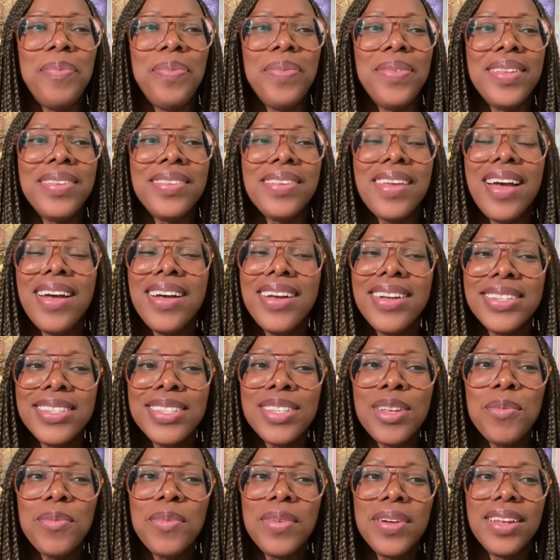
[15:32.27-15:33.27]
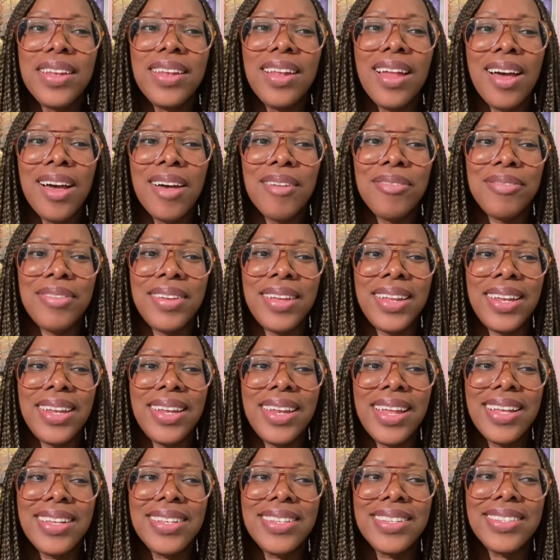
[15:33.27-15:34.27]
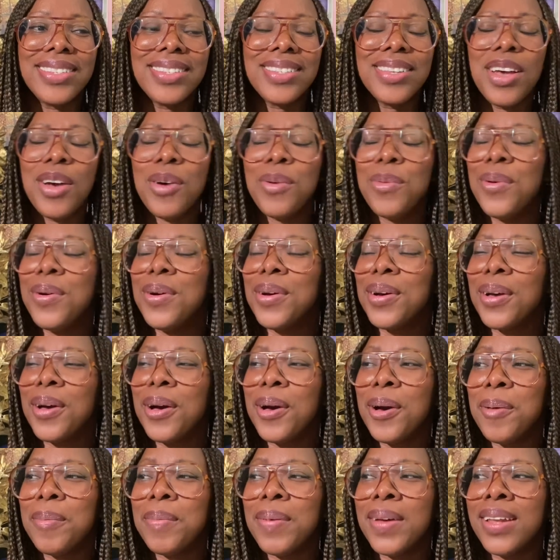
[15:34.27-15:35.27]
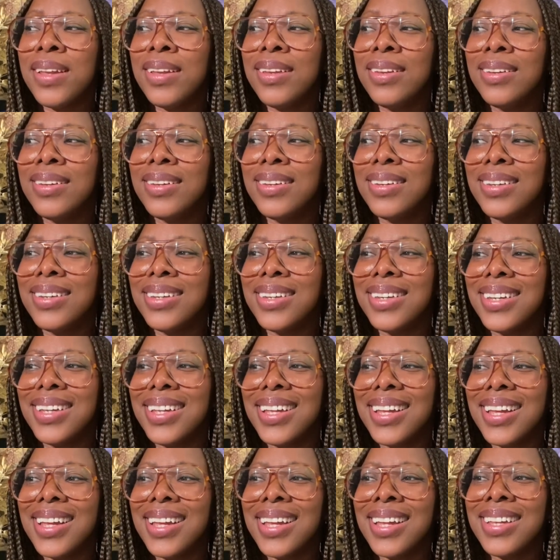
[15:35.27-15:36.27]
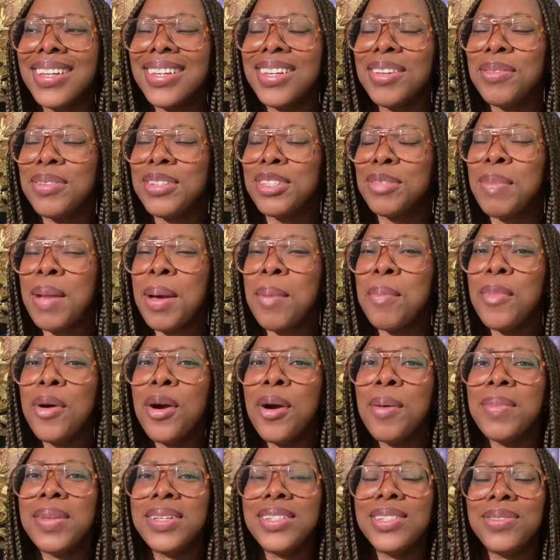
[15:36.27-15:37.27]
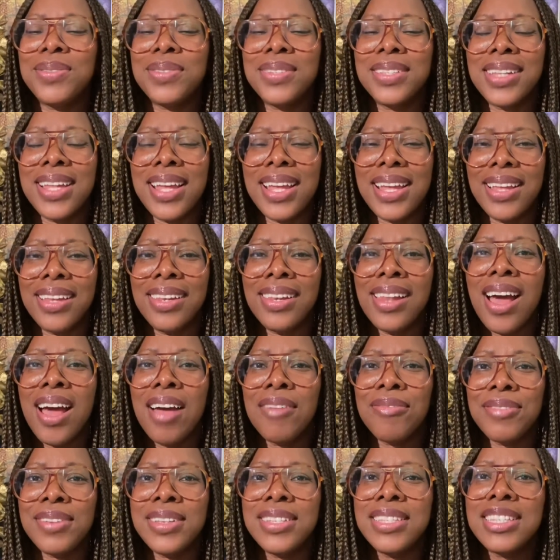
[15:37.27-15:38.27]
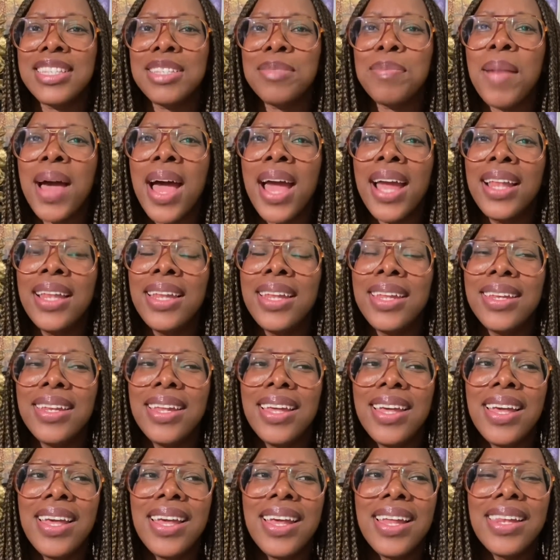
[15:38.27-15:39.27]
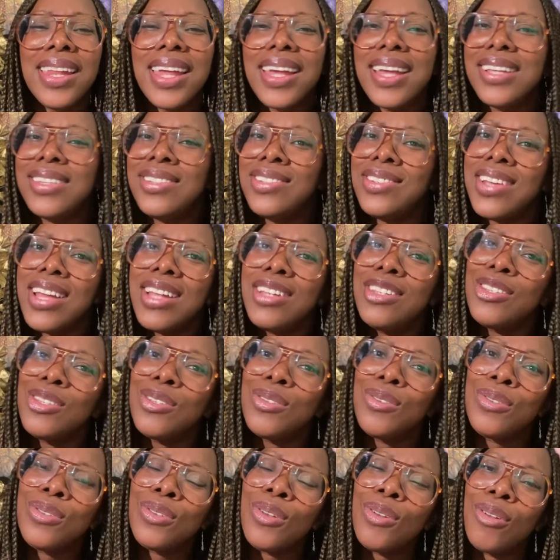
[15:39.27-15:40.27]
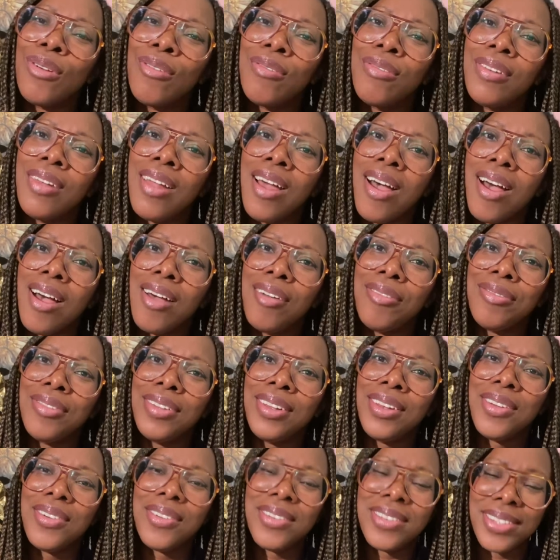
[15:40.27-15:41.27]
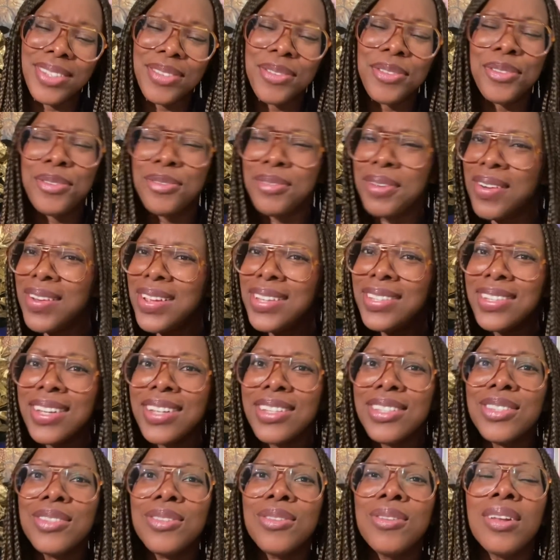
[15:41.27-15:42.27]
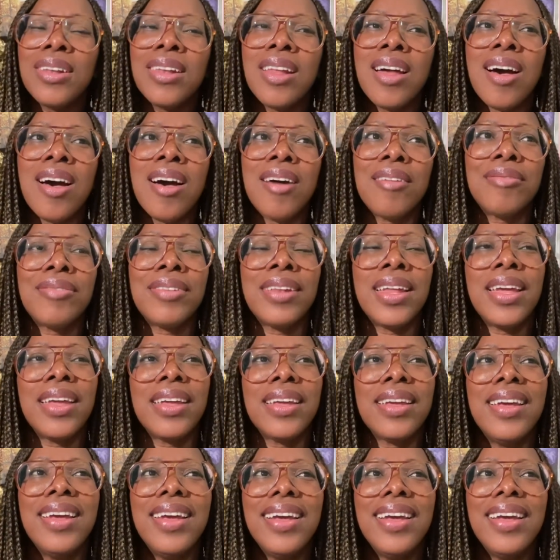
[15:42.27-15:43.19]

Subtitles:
so I heard someone laughing. So I woke up, and it was my mom, and she was like laughing, smiling, like a gentle sort of laugh. You know, it was a very gentle laugh, like